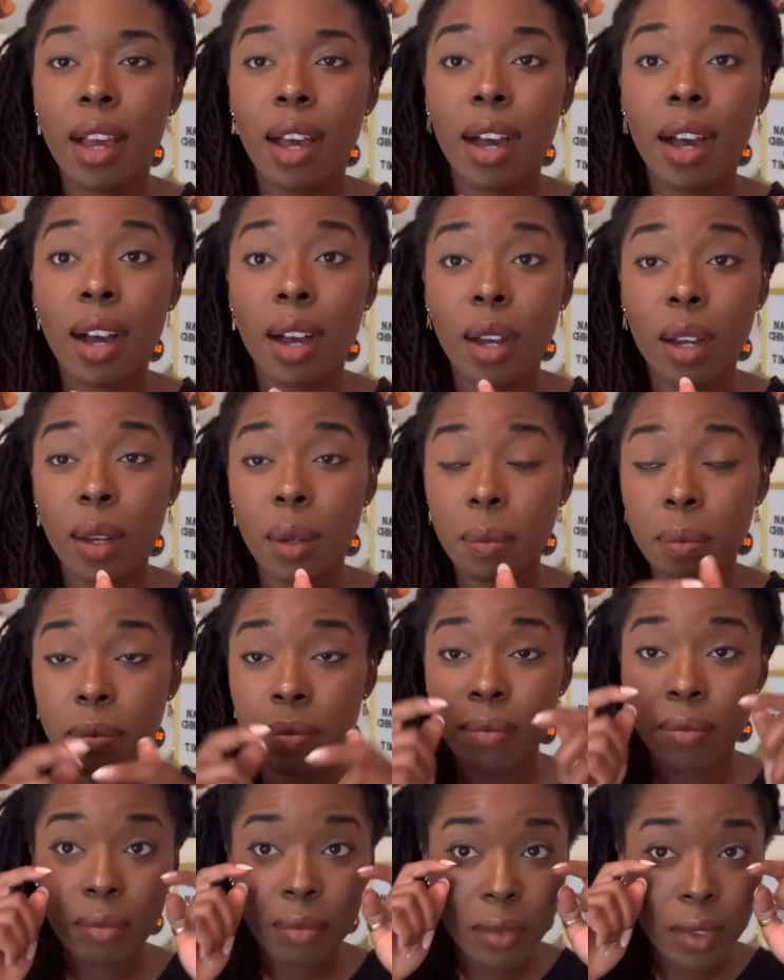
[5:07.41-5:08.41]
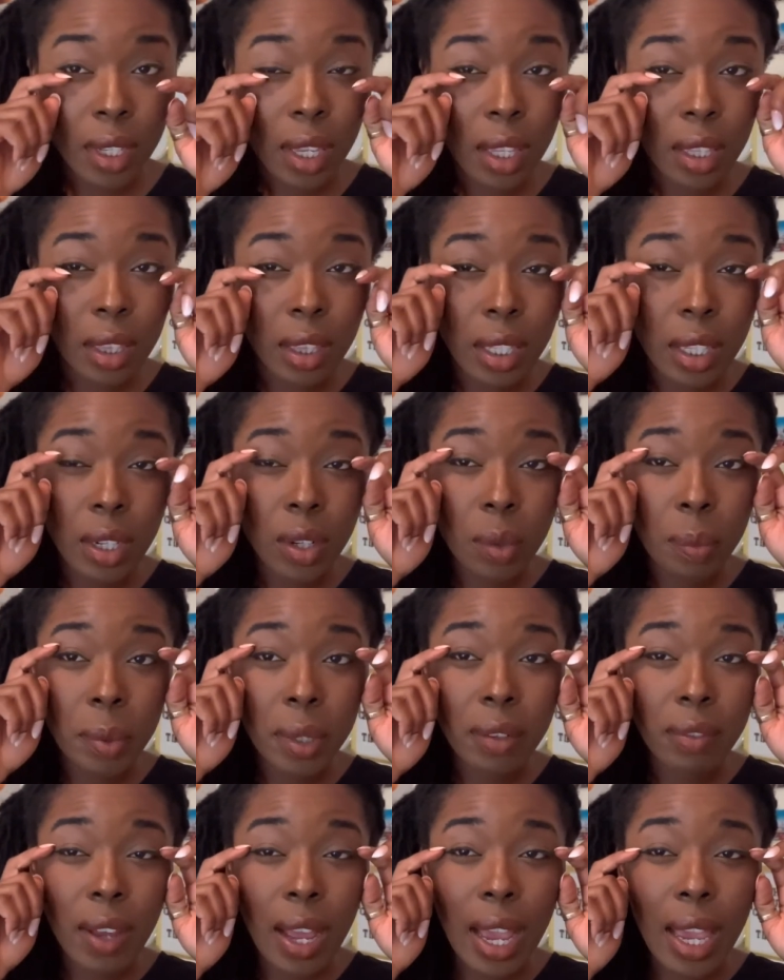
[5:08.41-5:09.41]
Um, a little bit
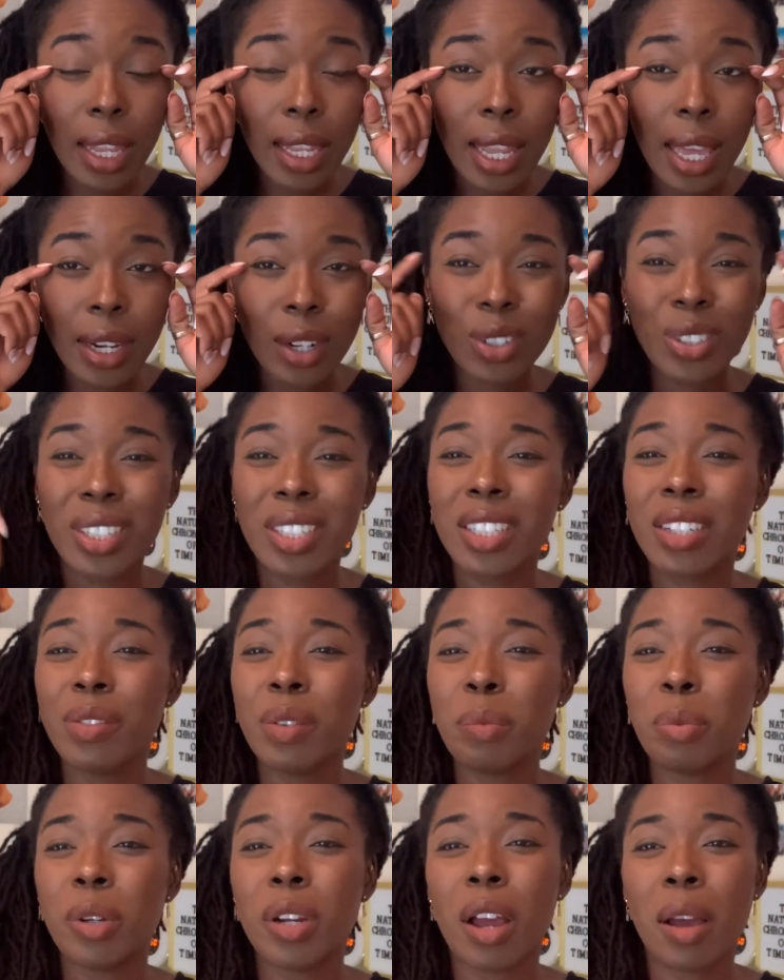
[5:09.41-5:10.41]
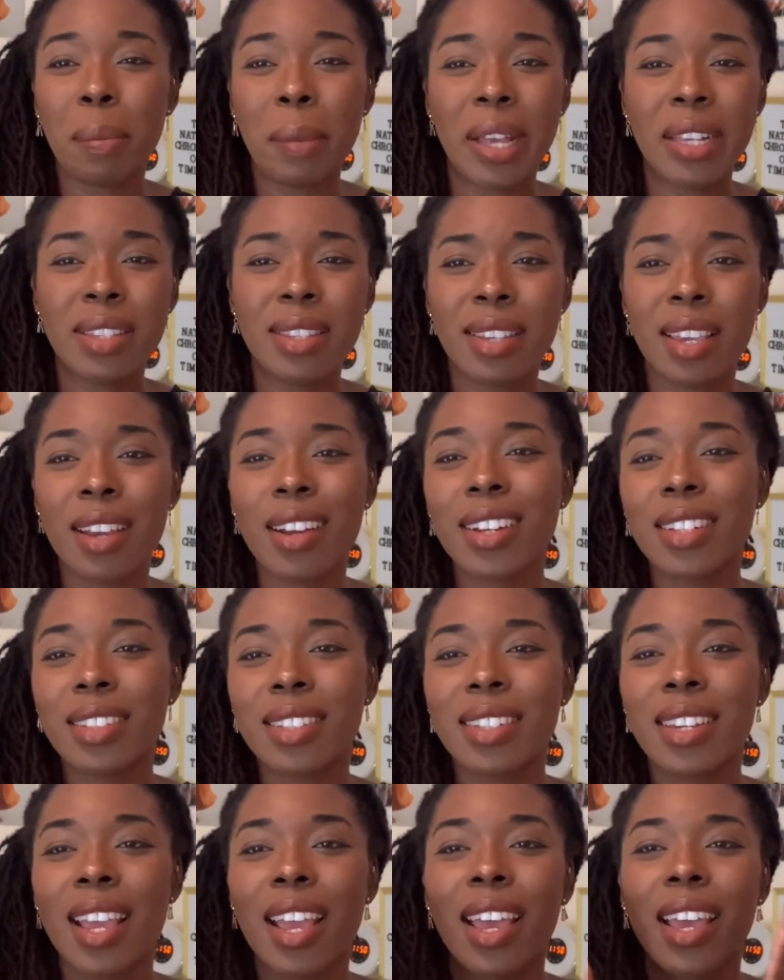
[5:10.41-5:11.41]
of eyeliner, didn't even put on mascara
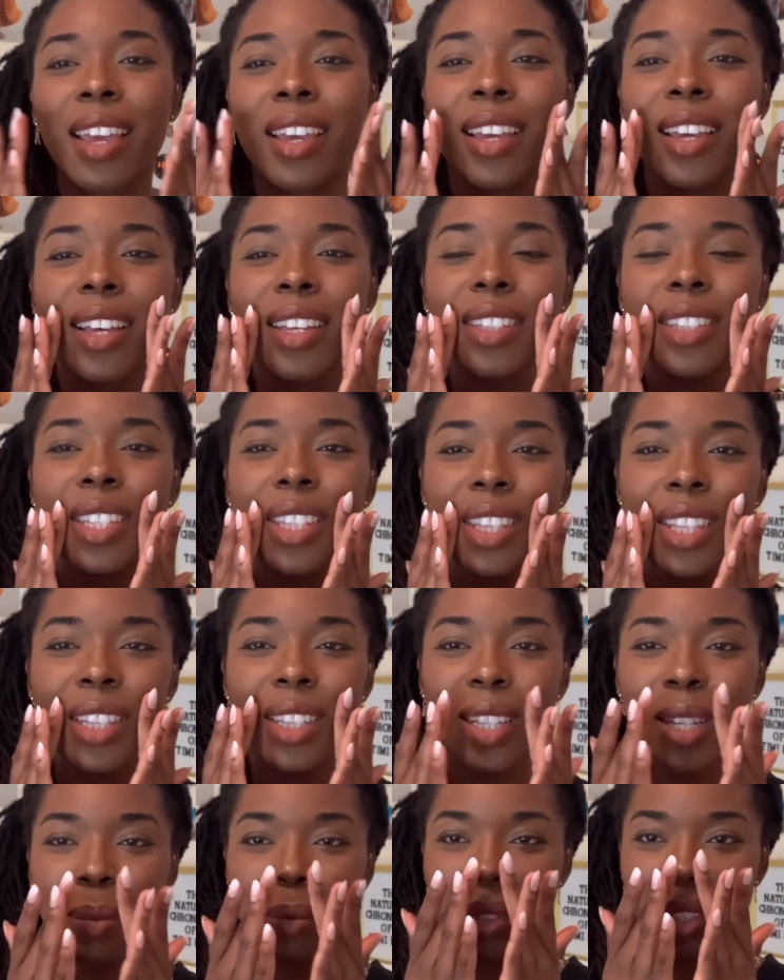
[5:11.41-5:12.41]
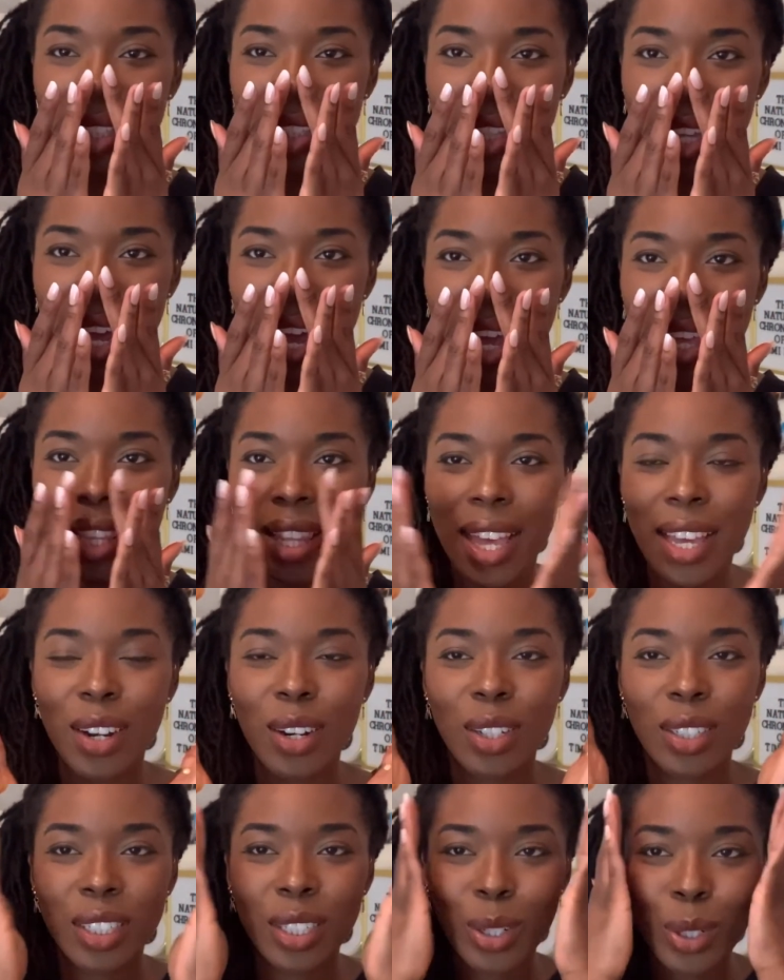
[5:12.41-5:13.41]
today did the lips, did the
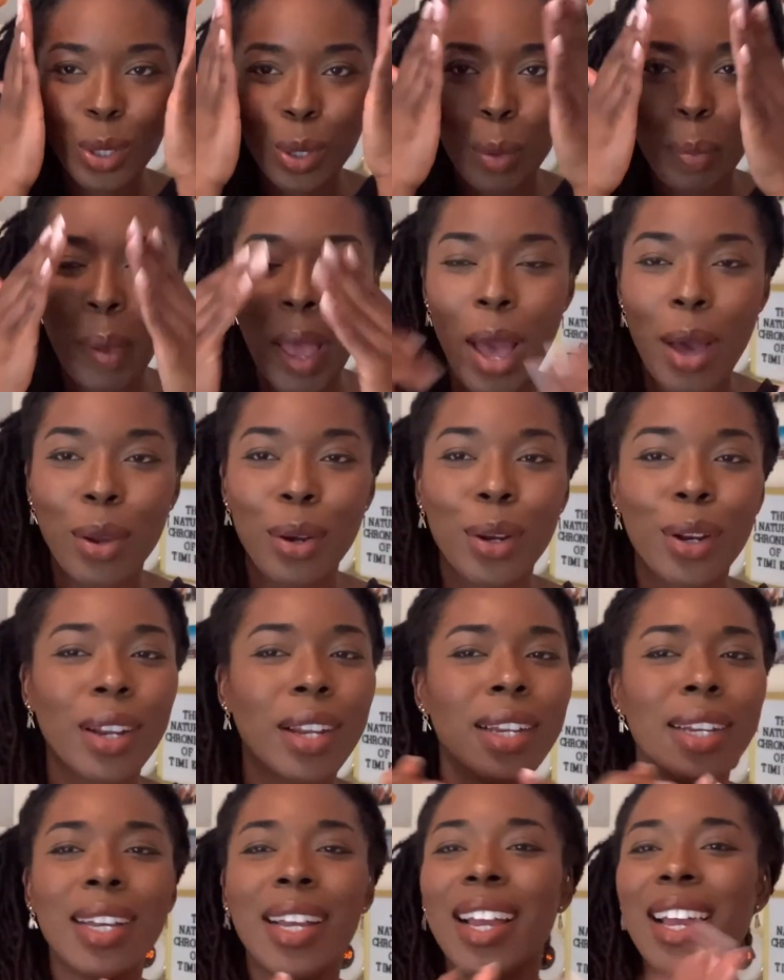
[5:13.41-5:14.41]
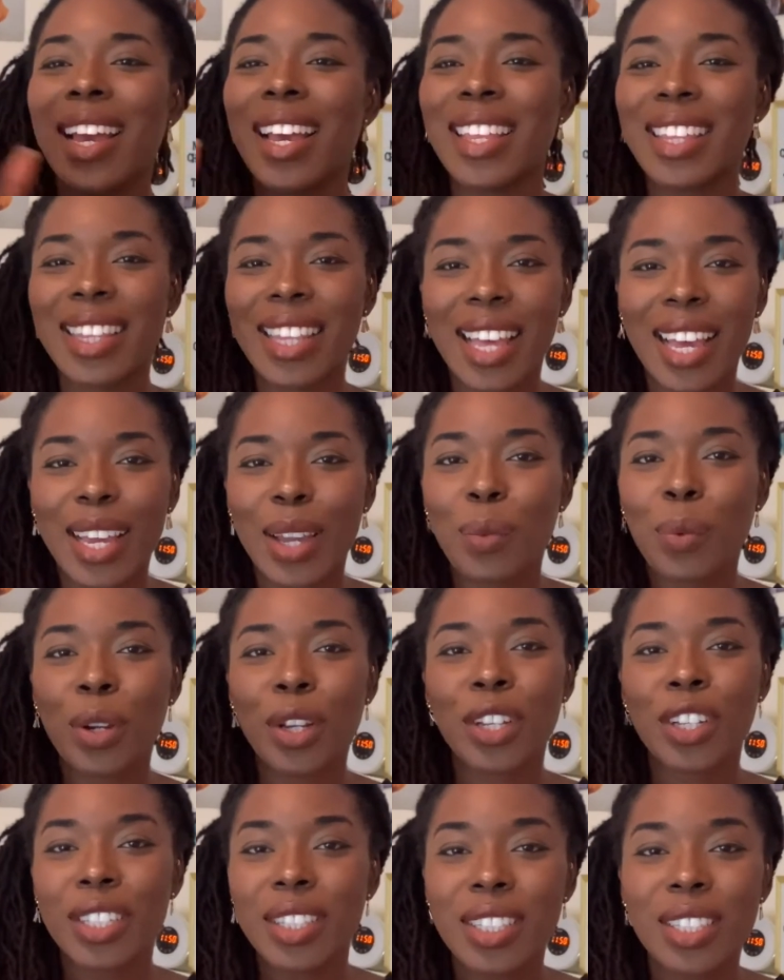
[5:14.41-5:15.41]
highlighter, did a little powder, and like we're
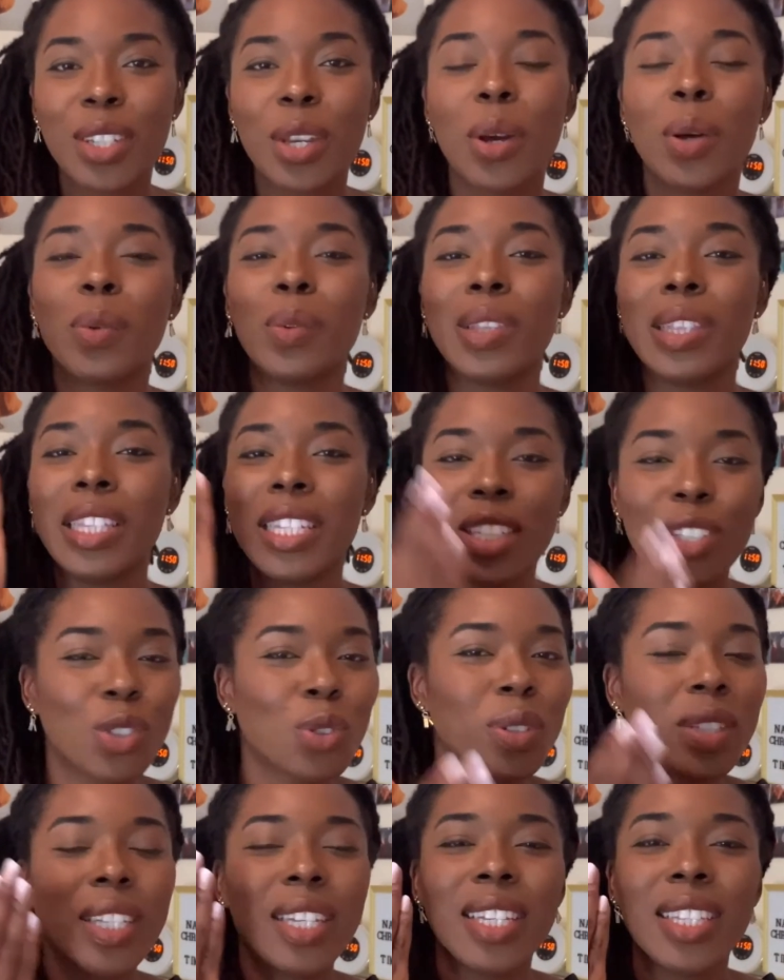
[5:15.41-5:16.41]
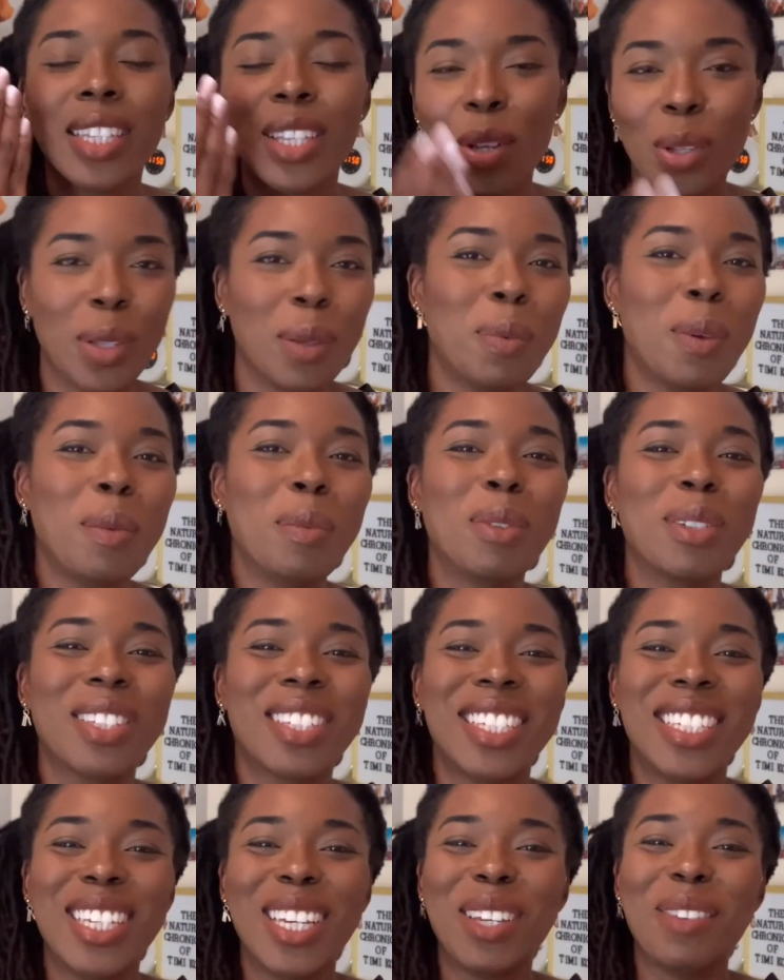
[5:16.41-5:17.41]
good to go. Literally, the only people
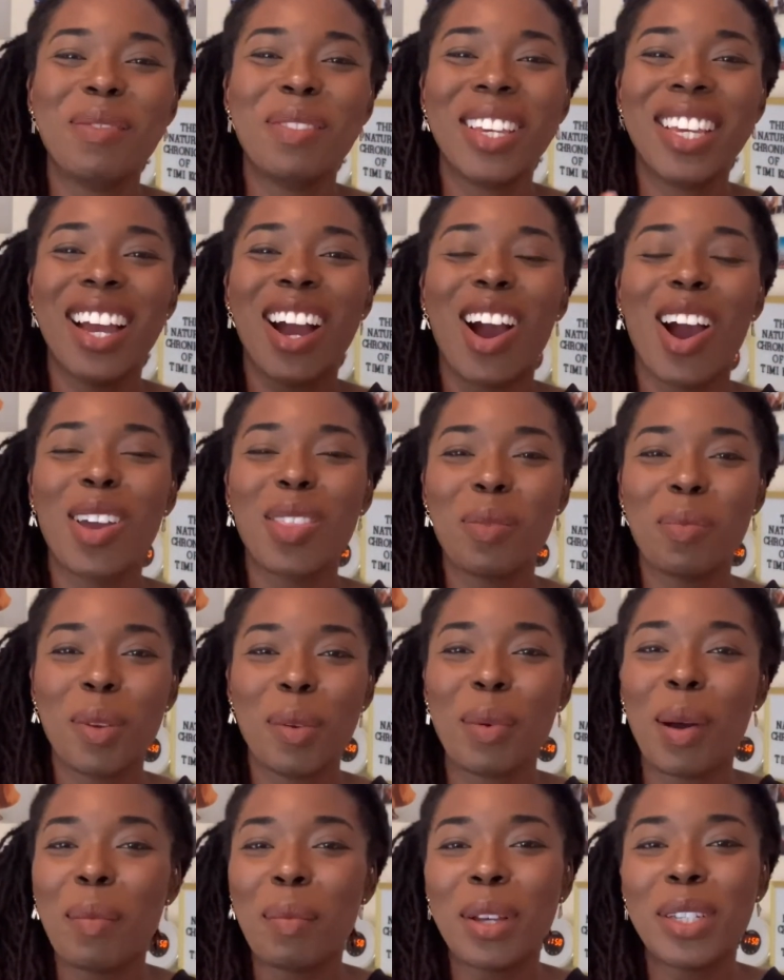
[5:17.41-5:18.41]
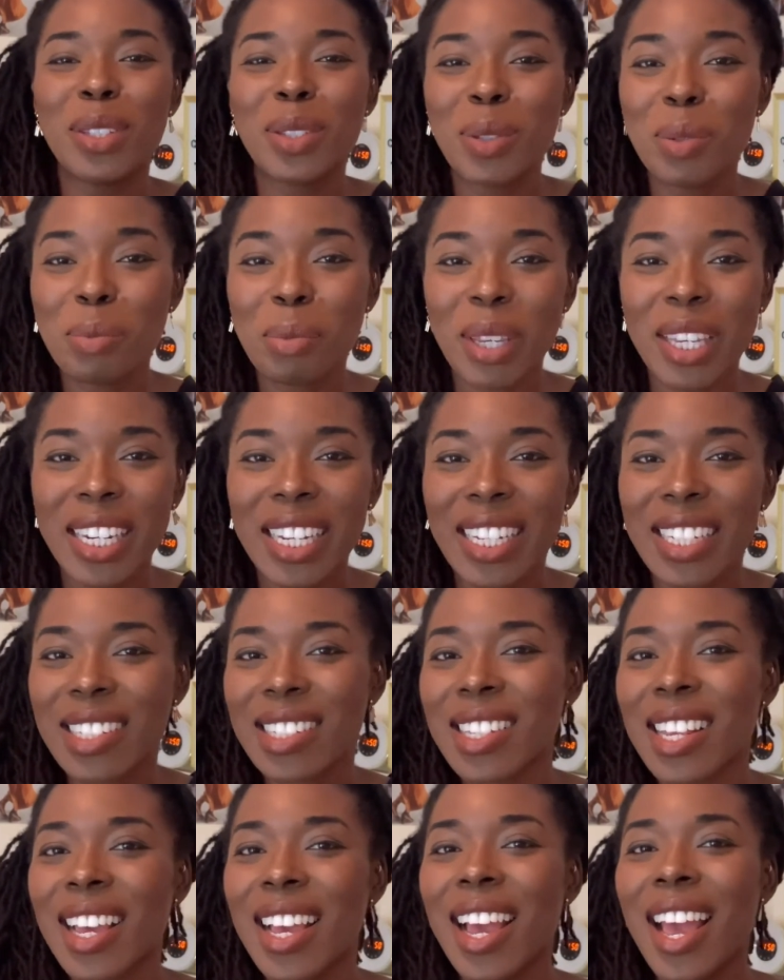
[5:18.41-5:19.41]
seeing me are the people on my Zoom meetings.